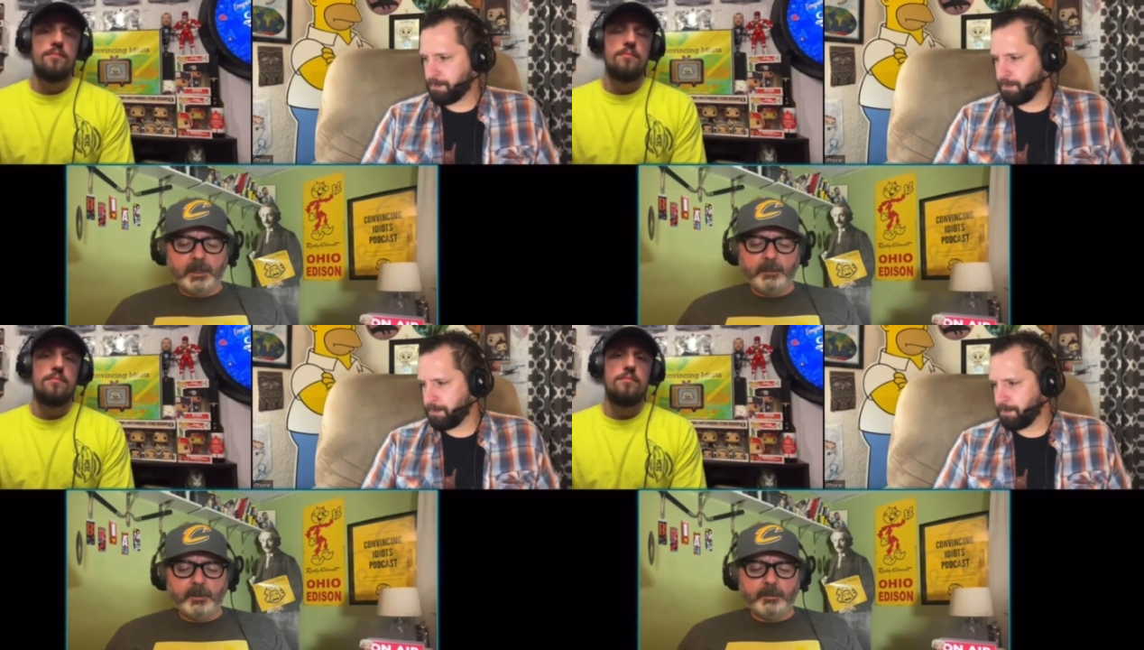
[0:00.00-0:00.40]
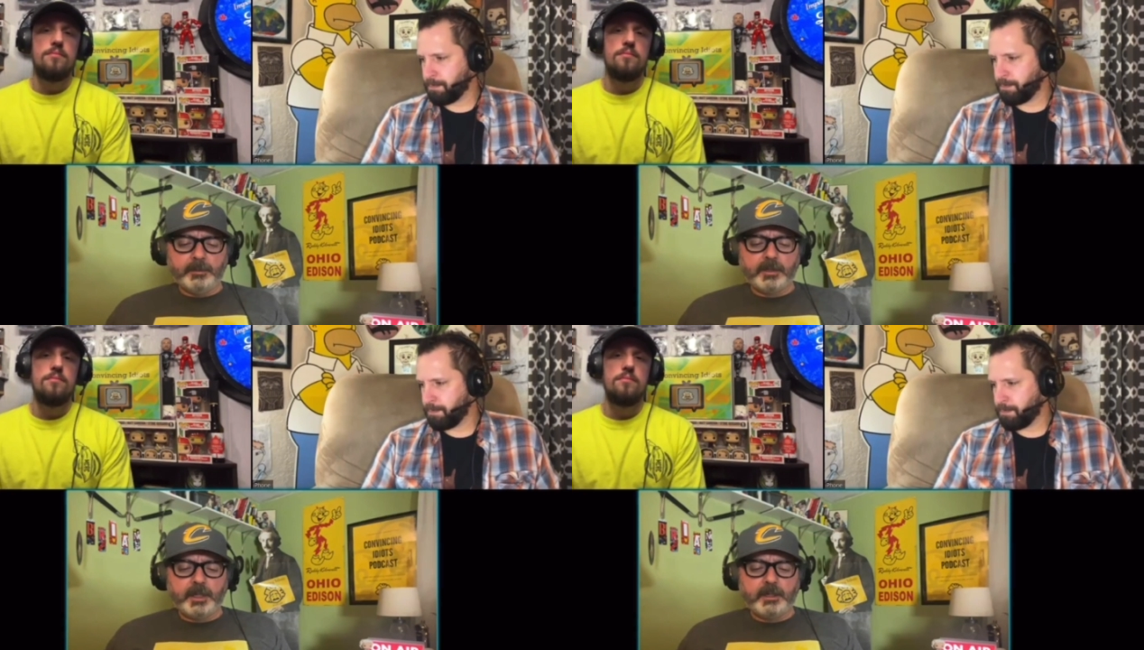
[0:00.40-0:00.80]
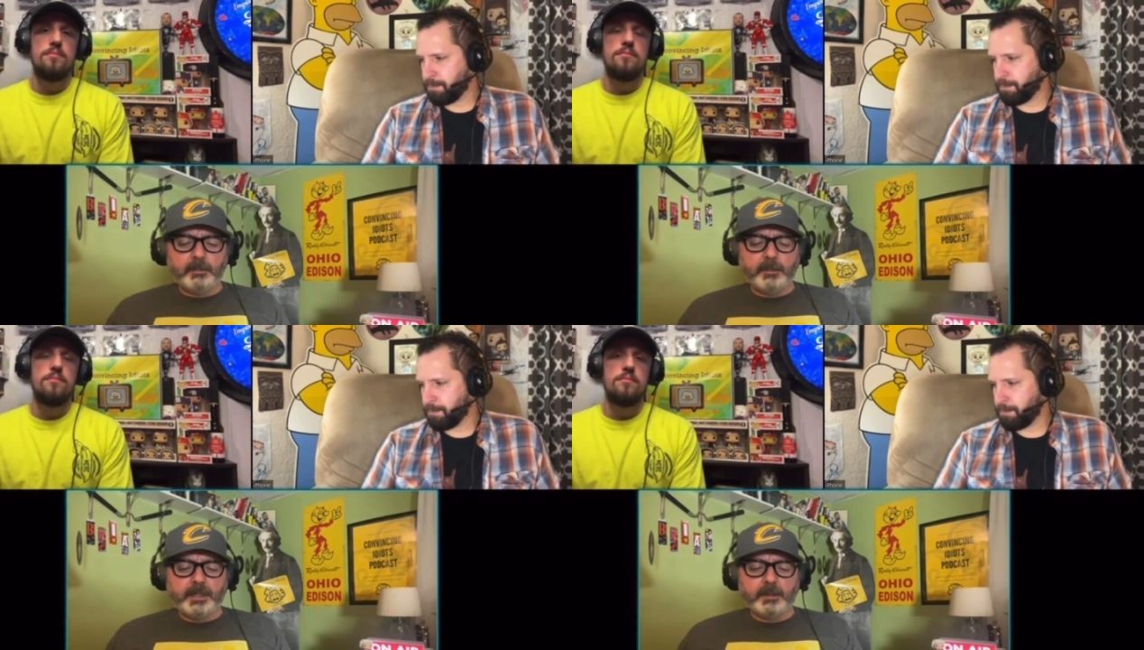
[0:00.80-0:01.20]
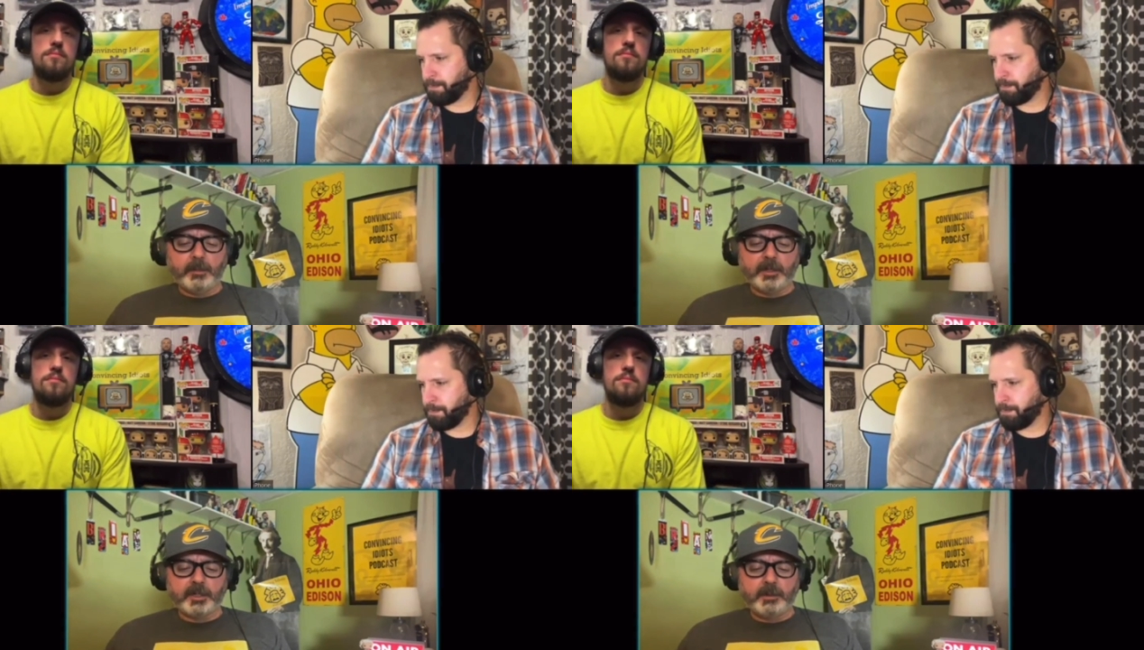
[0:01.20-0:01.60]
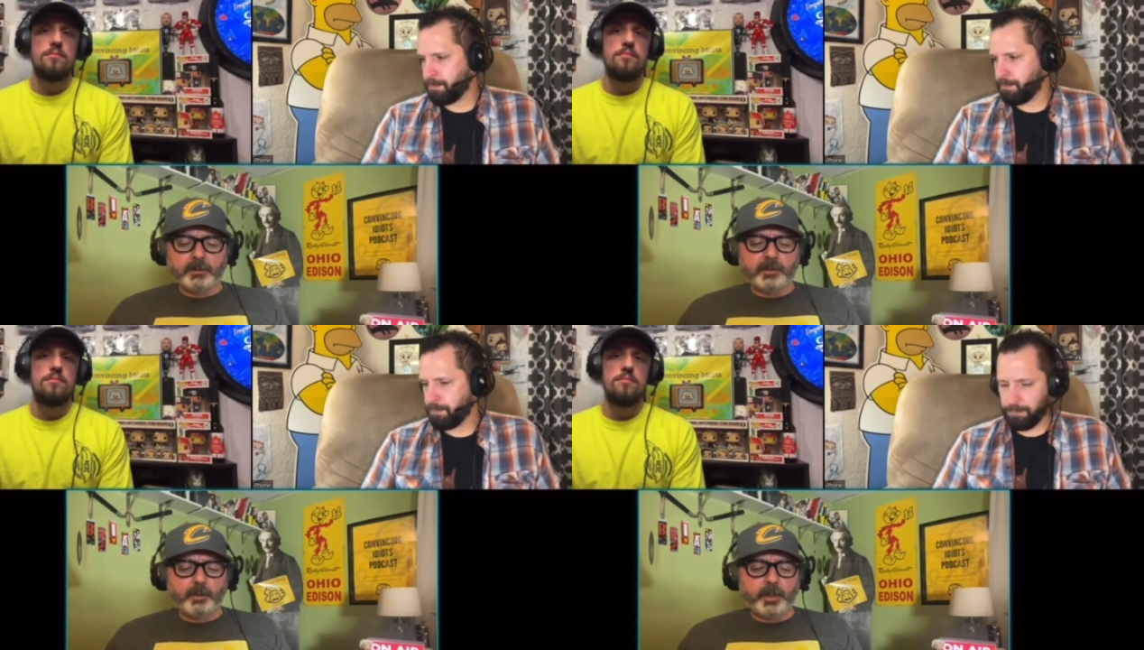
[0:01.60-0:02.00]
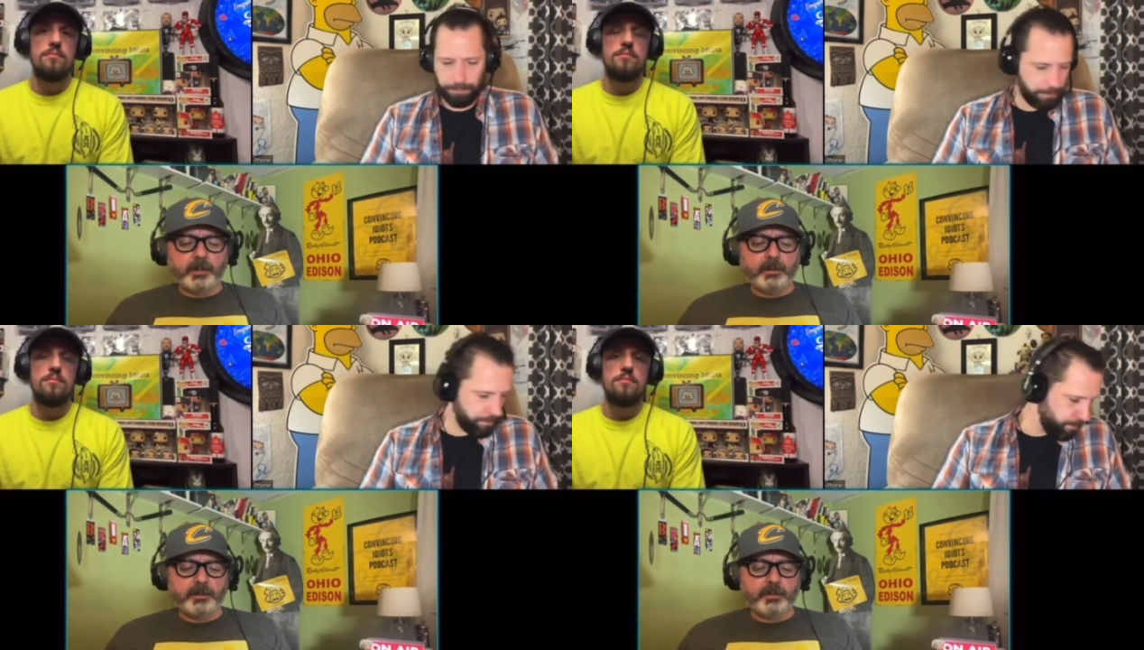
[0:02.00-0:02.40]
Speaker 1: He built a machine to make the marshmallows quicker,